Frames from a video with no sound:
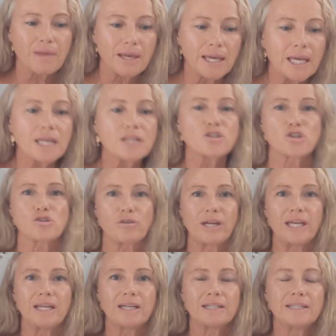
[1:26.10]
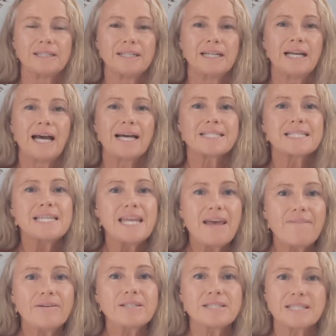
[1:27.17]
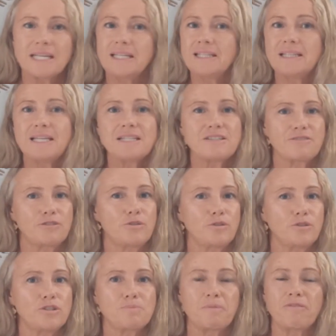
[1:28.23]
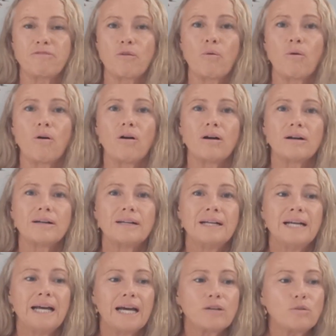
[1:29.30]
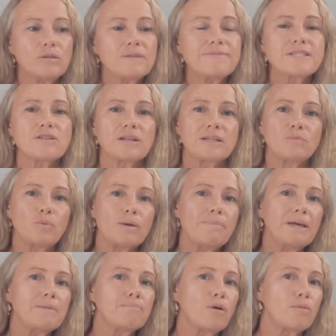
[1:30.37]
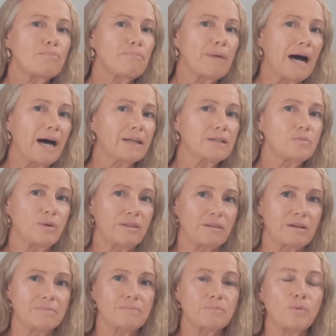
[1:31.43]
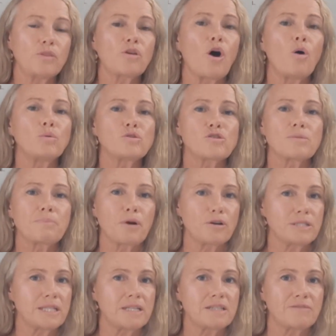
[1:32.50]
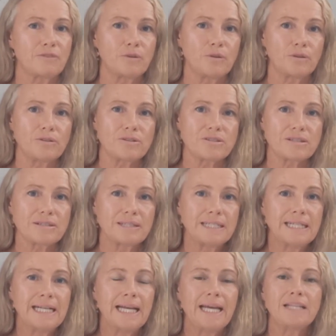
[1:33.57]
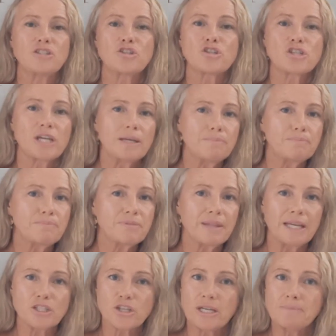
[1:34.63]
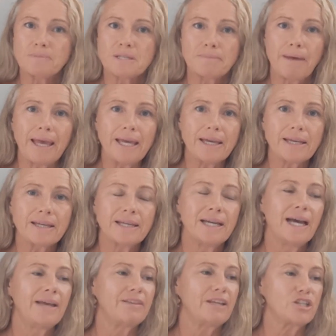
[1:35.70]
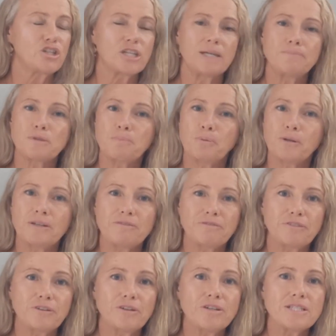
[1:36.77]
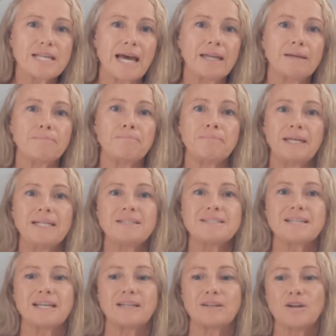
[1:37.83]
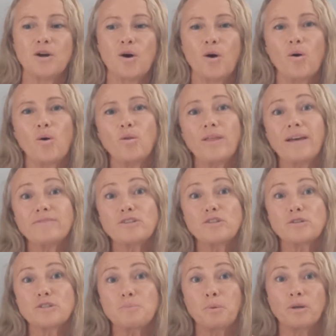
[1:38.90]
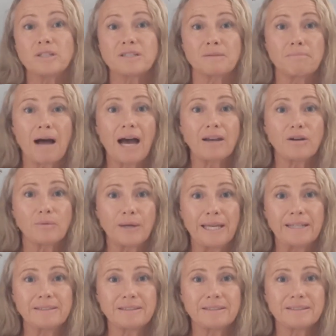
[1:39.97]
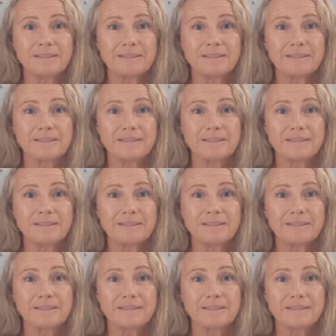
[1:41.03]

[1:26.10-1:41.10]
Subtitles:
history, has never seen these foods before. And all of a sudden we're being bombarded with them, with ultra processed foods. It's cheap, they're cheap to make, they're cheap to put in foods, and it means that all they have to do is put a tomato in,